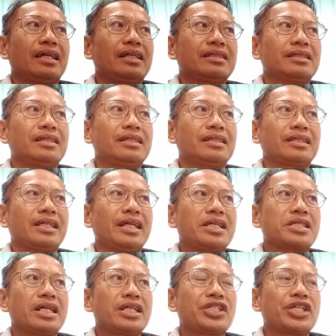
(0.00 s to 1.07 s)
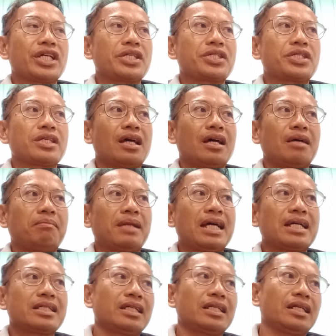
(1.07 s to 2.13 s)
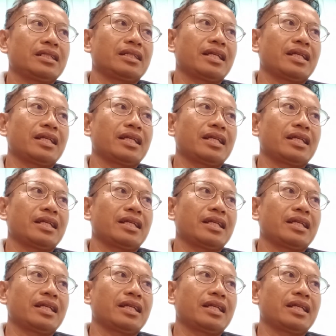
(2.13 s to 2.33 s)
okay, such as Plunkett